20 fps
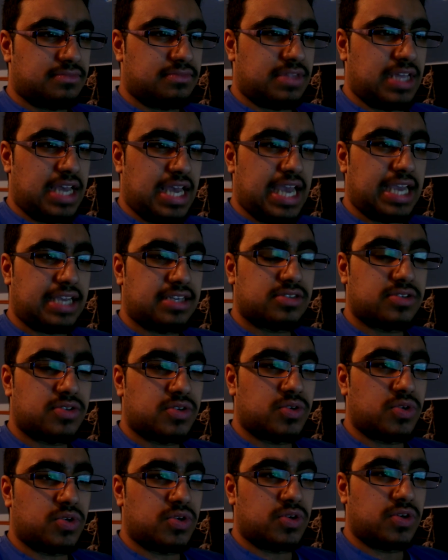the Hex
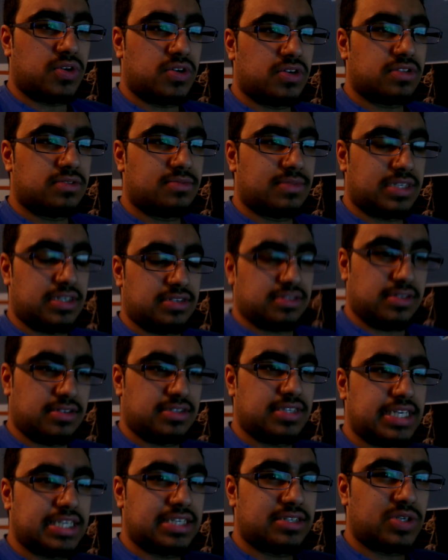core, which is the
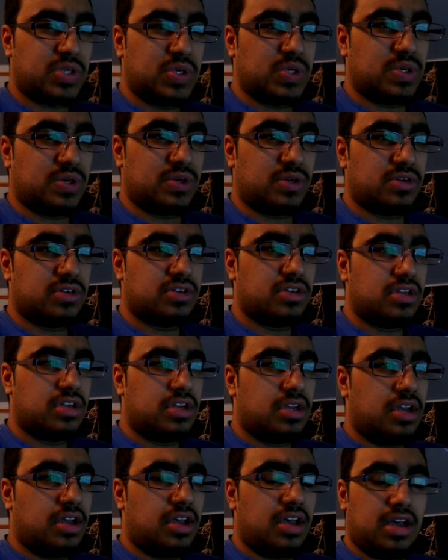6-core
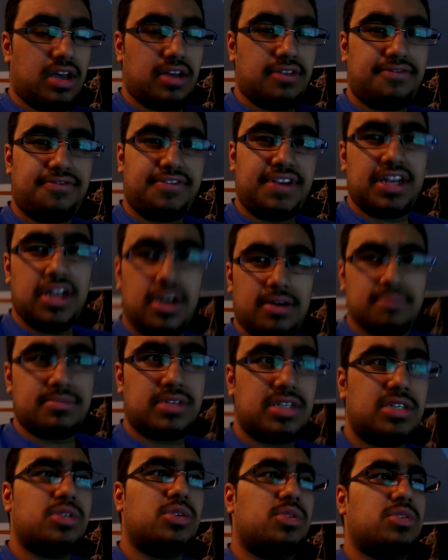Phenom
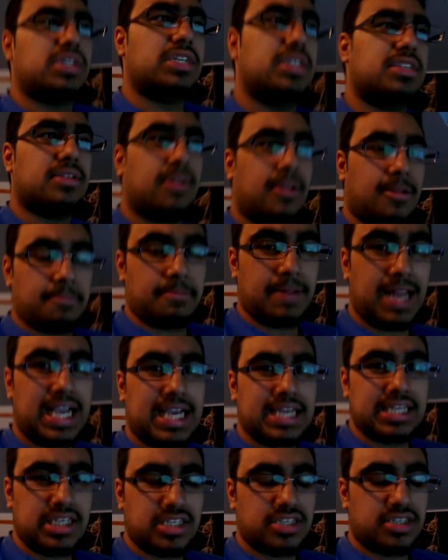2. He's got the
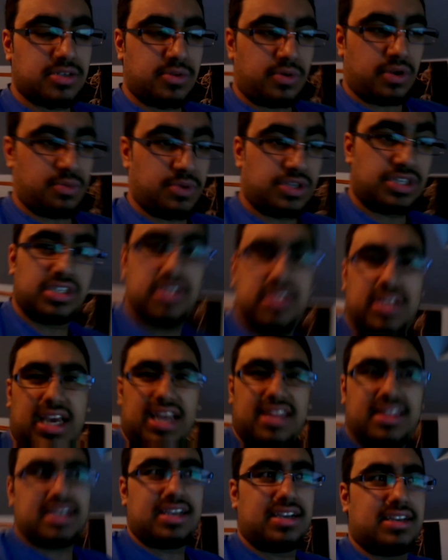Black Edition one, which is I
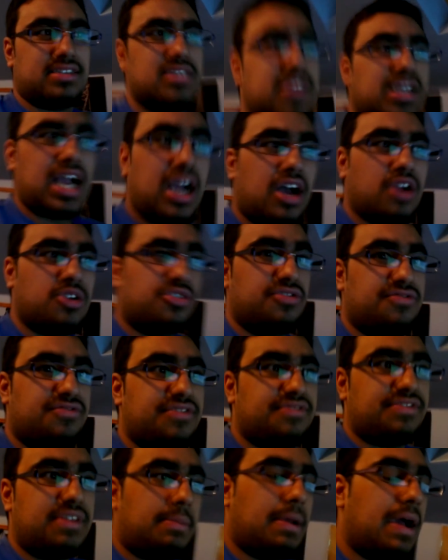think it's like
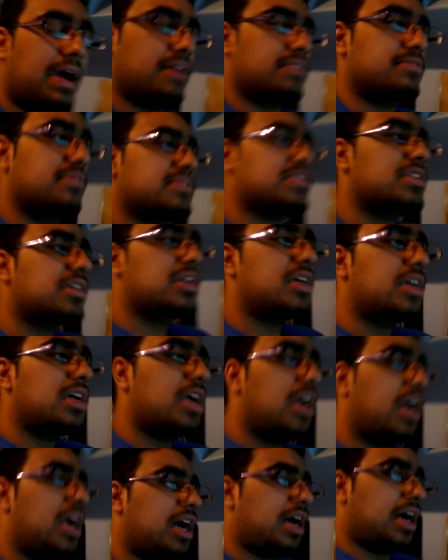£150.
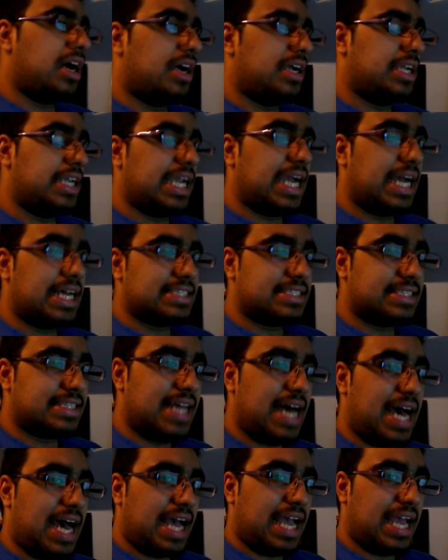He has
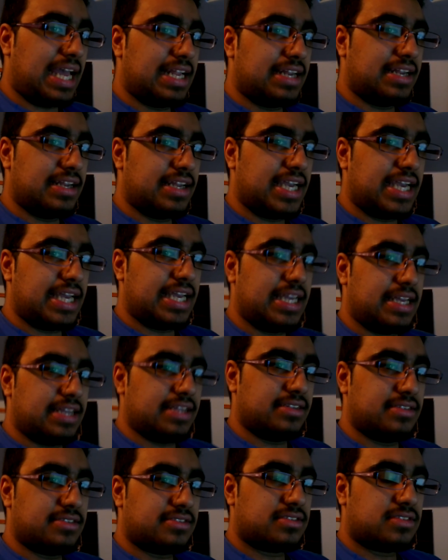that, and it
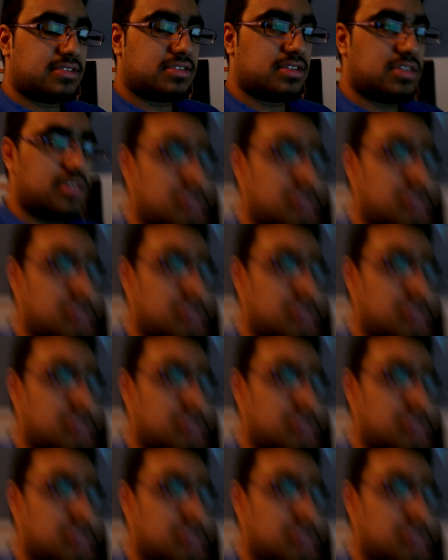is